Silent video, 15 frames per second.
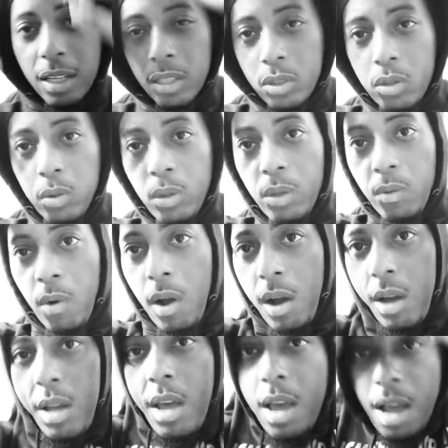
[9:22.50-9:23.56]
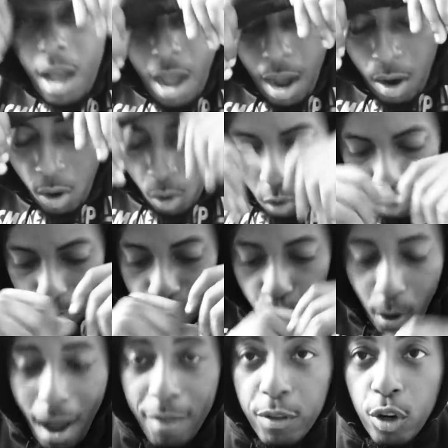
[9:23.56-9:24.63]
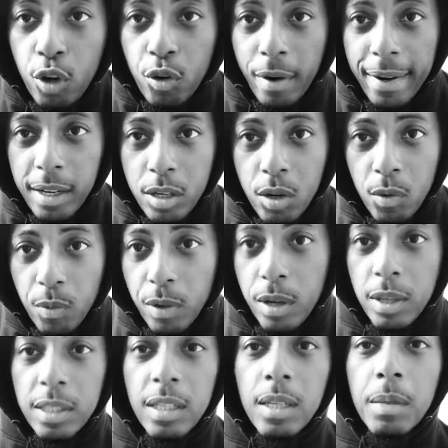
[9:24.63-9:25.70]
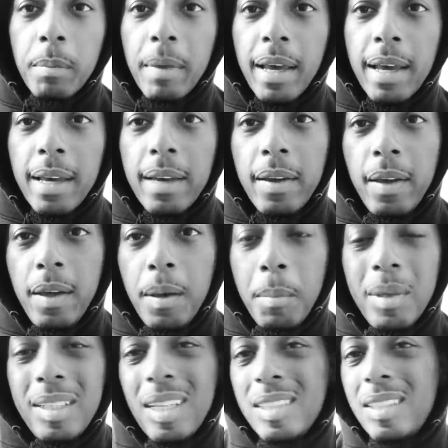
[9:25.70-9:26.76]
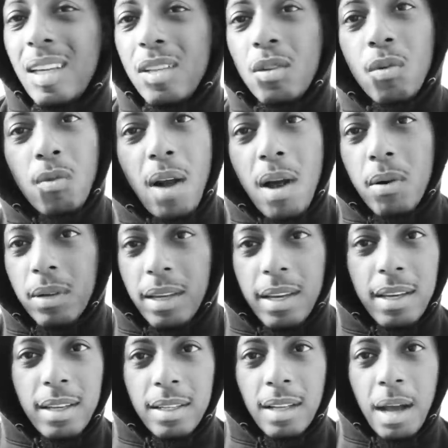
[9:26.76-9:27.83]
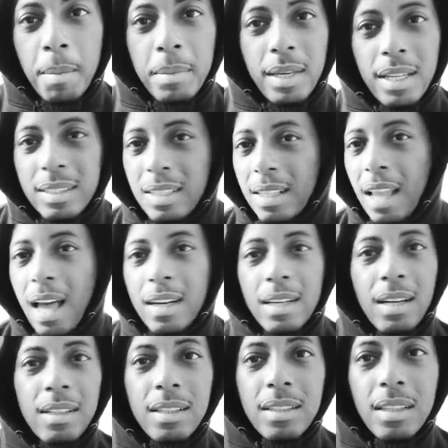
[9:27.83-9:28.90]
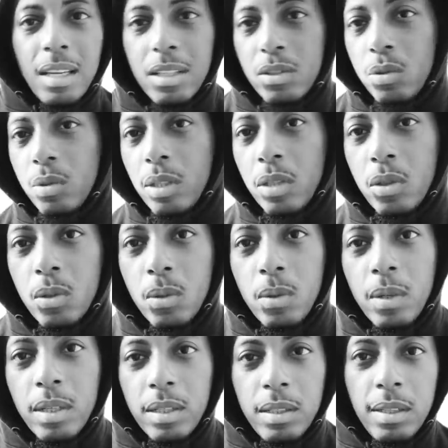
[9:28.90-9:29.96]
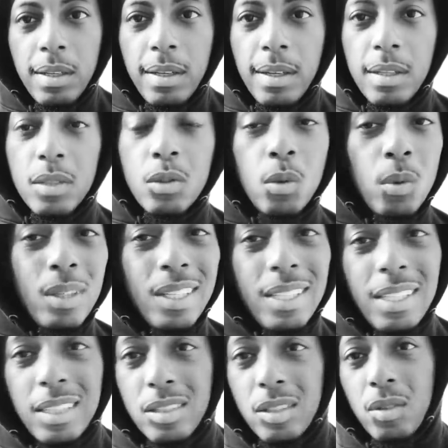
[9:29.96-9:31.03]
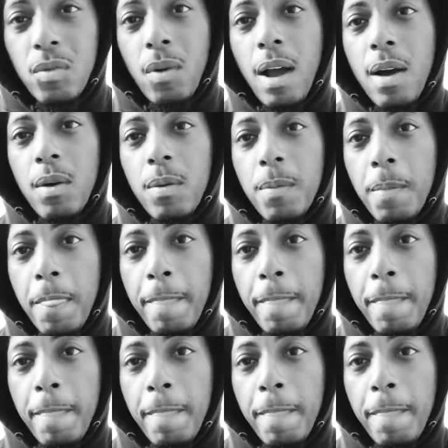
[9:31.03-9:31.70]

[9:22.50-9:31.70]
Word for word: out to Tootie Raww. I hope you have a great career, young man. But this ain't the route, gang. I mean, it's a lot of other things you can do than doing the dissing route.